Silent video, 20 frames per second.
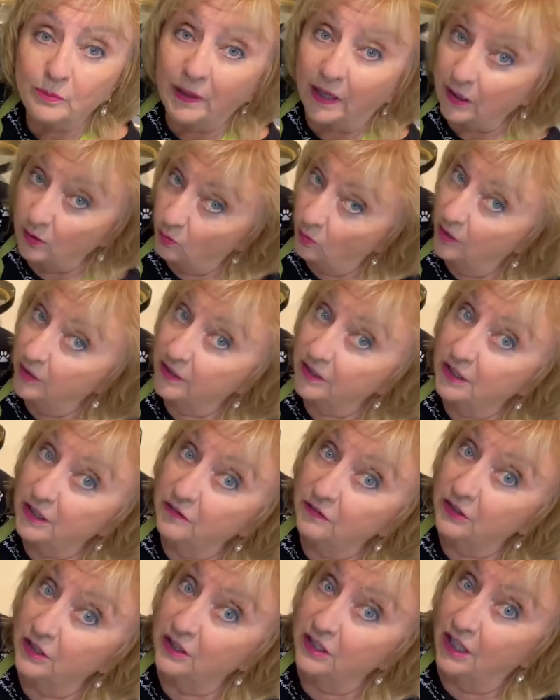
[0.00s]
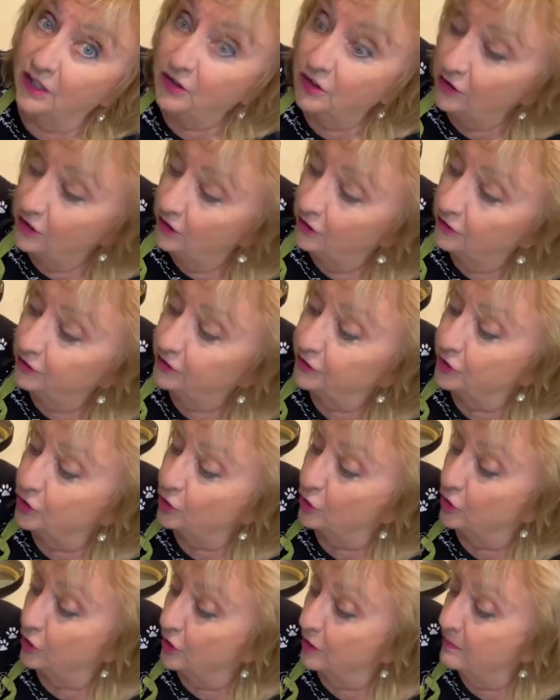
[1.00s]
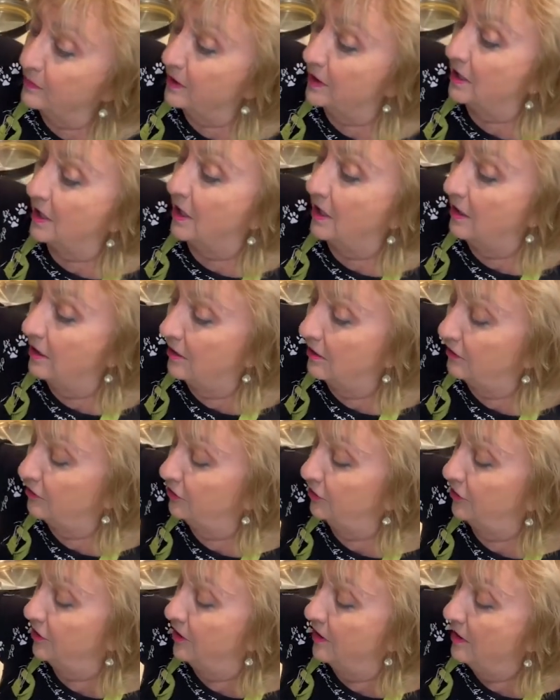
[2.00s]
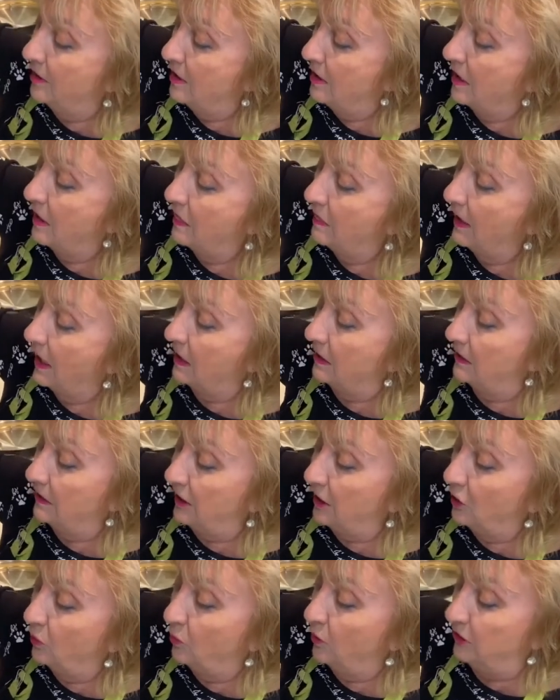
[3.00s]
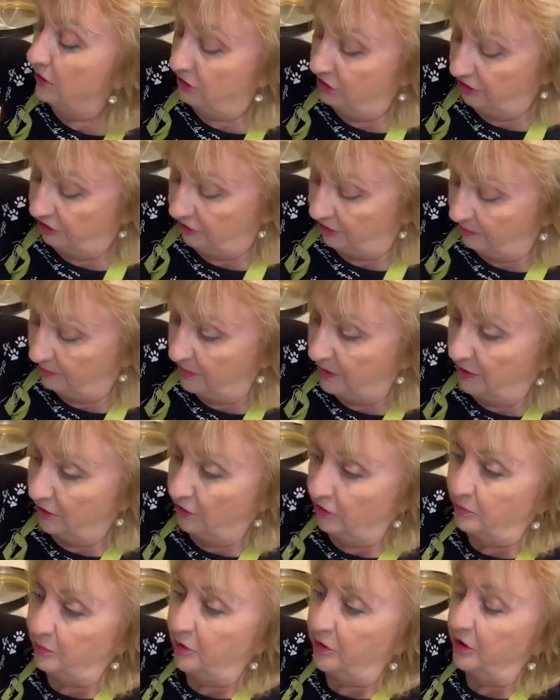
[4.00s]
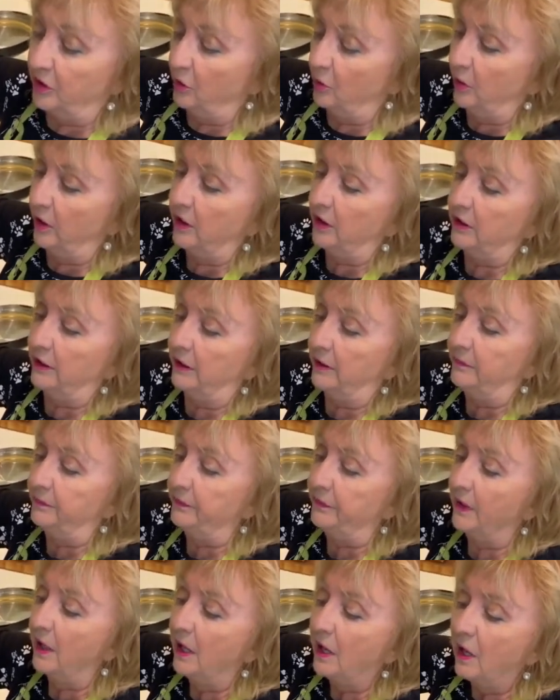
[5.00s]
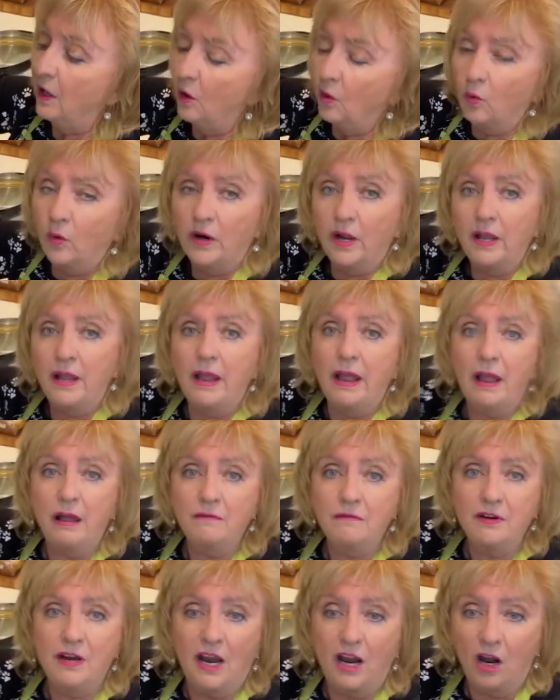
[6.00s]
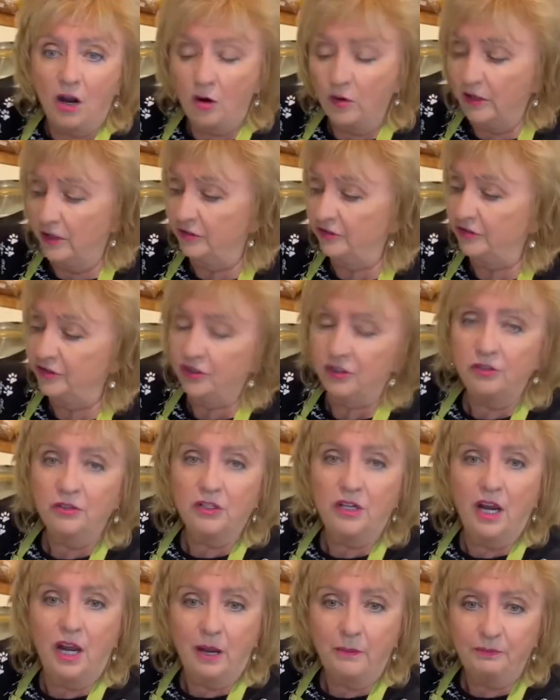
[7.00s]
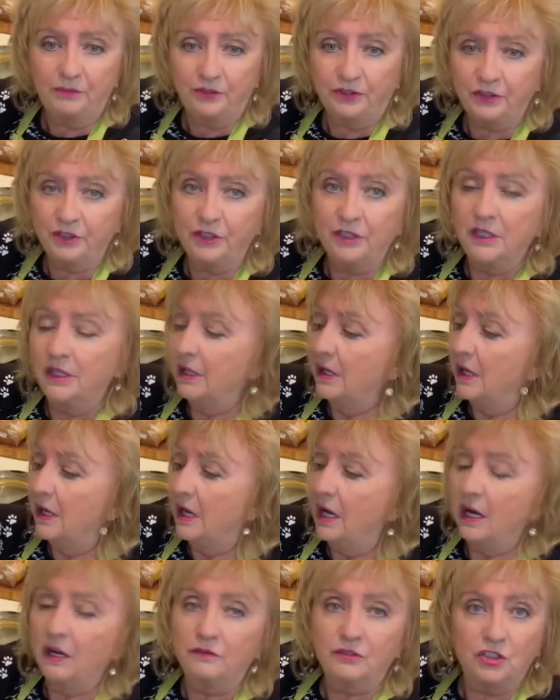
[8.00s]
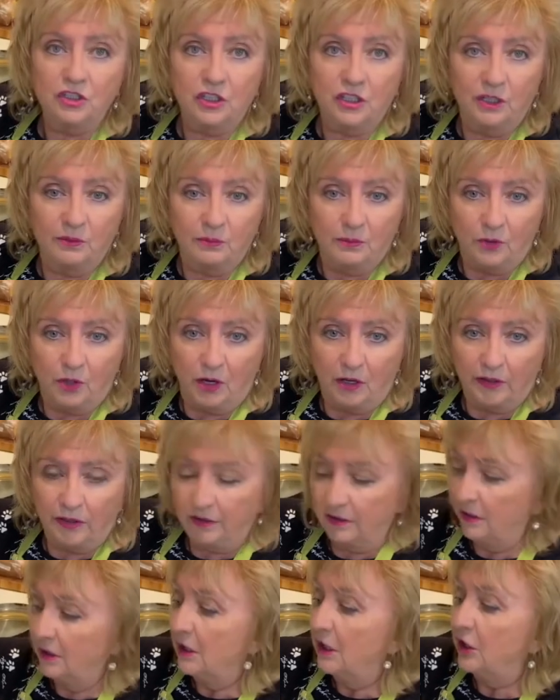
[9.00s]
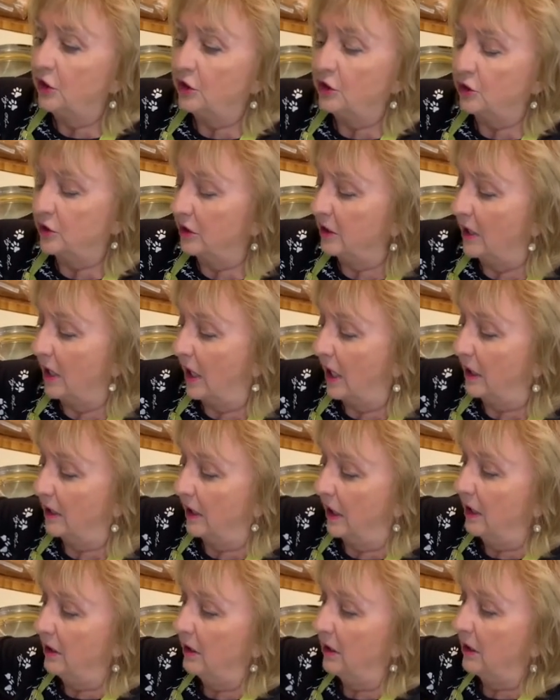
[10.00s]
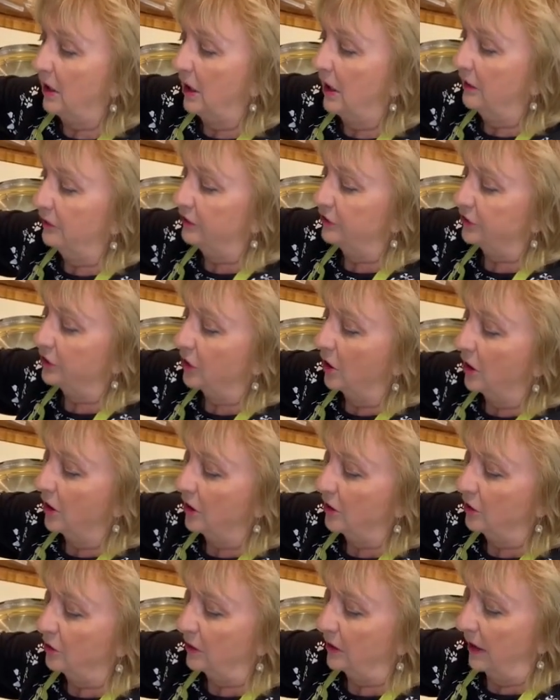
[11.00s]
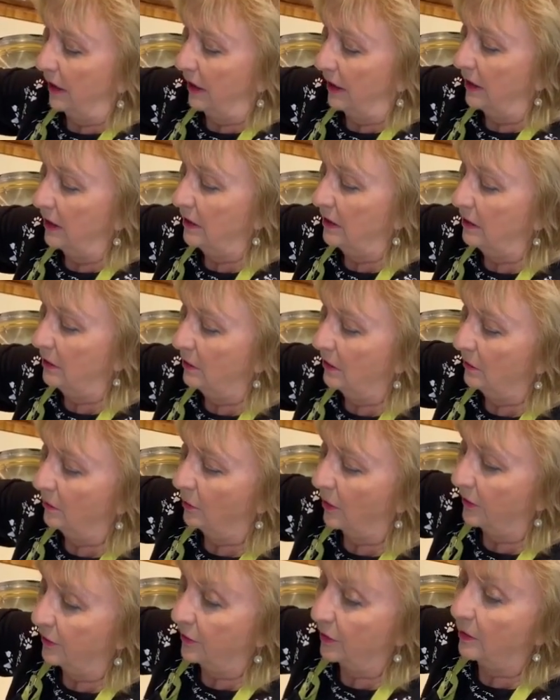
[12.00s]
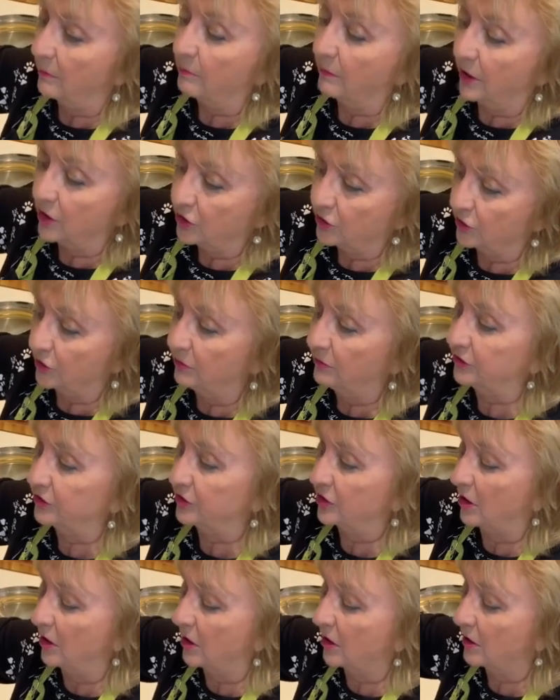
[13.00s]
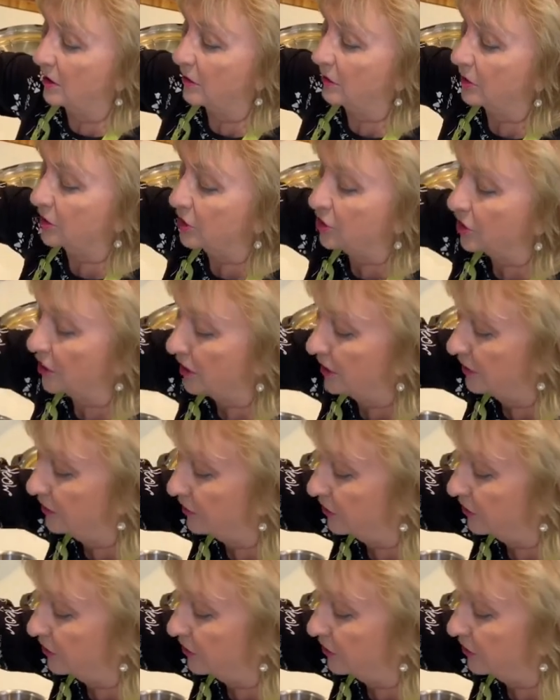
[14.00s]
Might want to give it another little stir because that liquid disappears pretty quickly. What I have now is two cups of chicken broth. You can add any kind of stock you like, whether a mushroom stock or a chicken